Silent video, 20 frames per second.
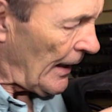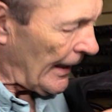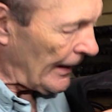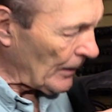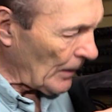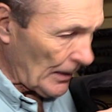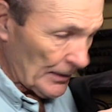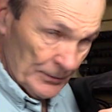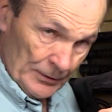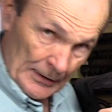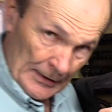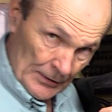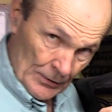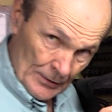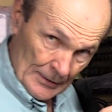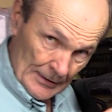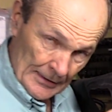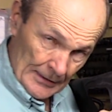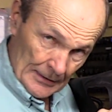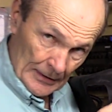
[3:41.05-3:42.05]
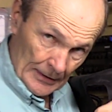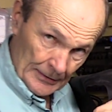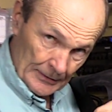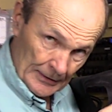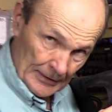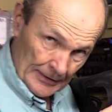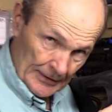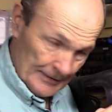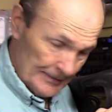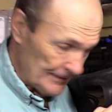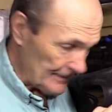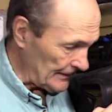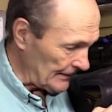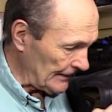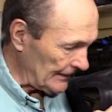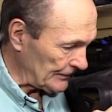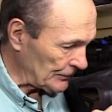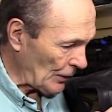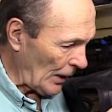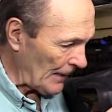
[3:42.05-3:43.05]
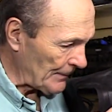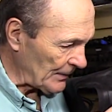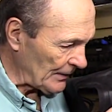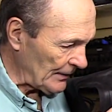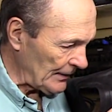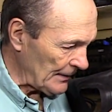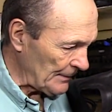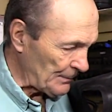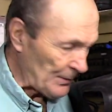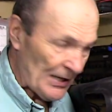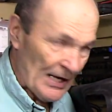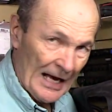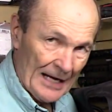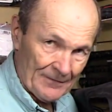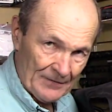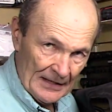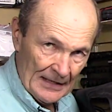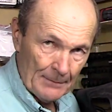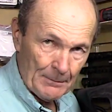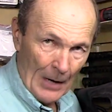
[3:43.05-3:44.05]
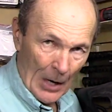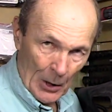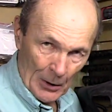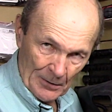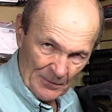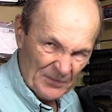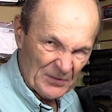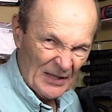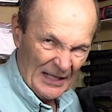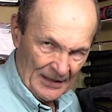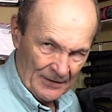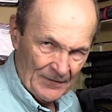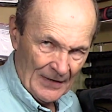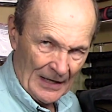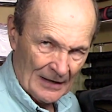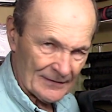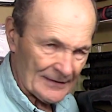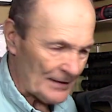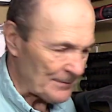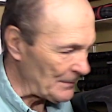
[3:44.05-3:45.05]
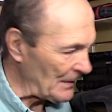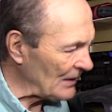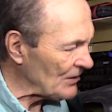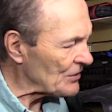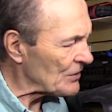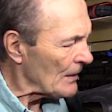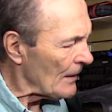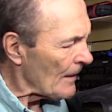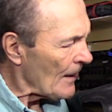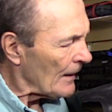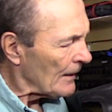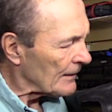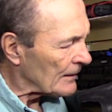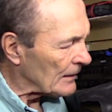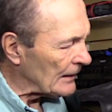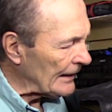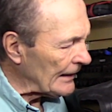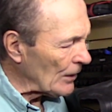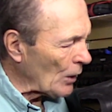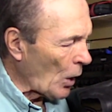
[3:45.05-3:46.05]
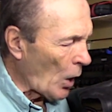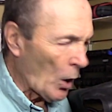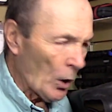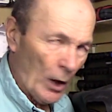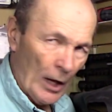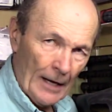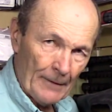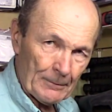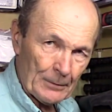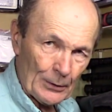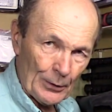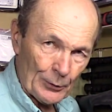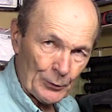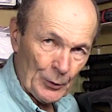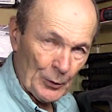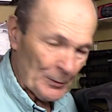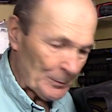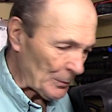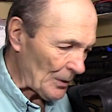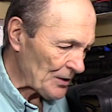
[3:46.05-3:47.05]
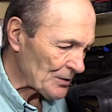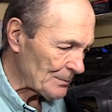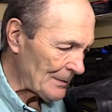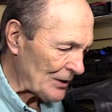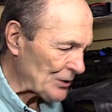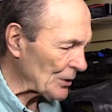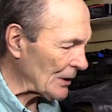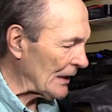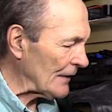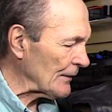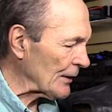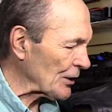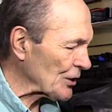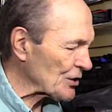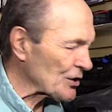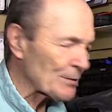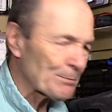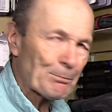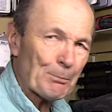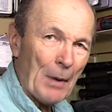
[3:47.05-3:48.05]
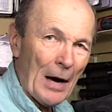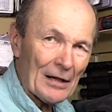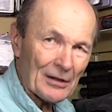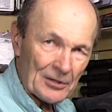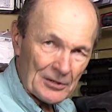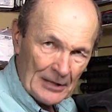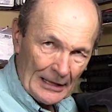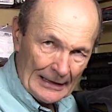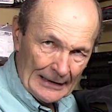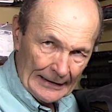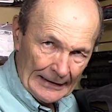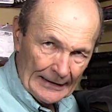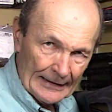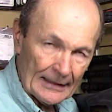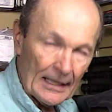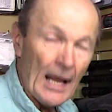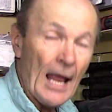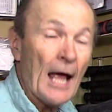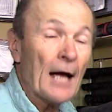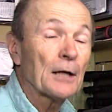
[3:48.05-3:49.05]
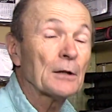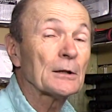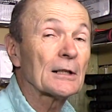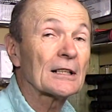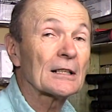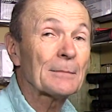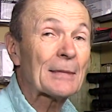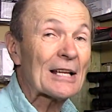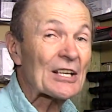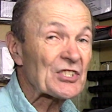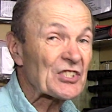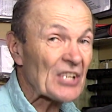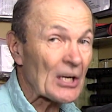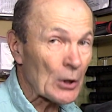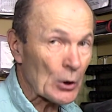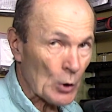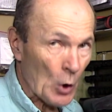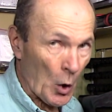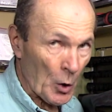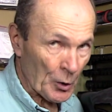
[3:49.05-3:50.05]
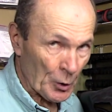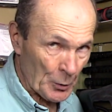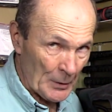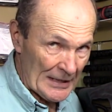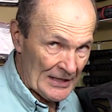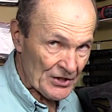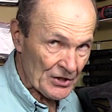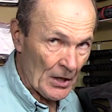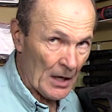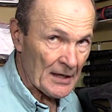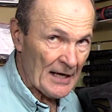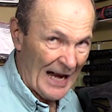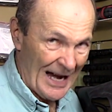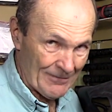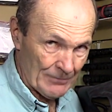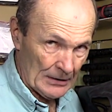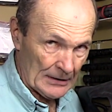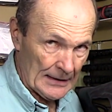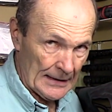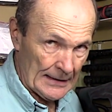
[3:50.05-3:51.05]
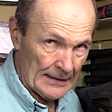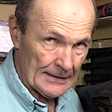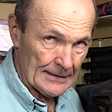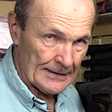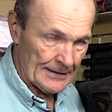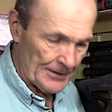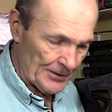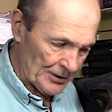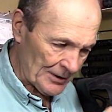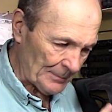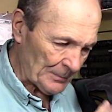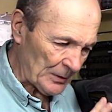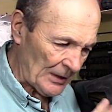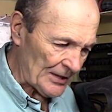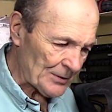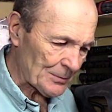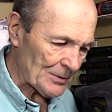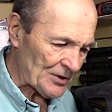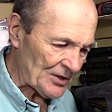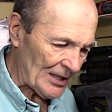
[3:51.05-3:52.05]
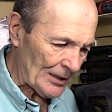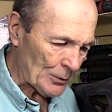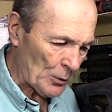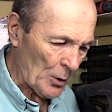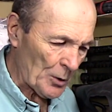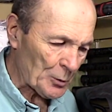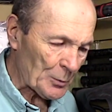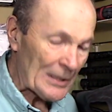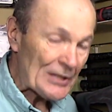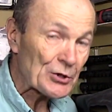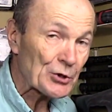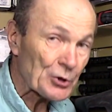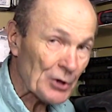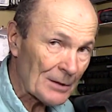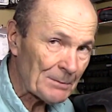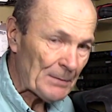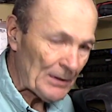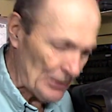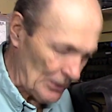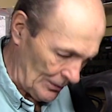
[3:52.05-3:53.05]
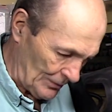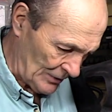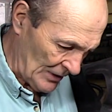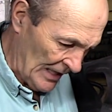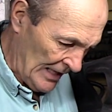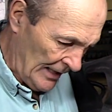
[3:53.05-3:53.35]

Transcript: and on the top of the PIV, power inflate valve, that means. Clean it all off with a toothbrush. Make sure everything is spotlessly clean. A little bit of silicone grease on everything. Here's a place where silicone grease should be used.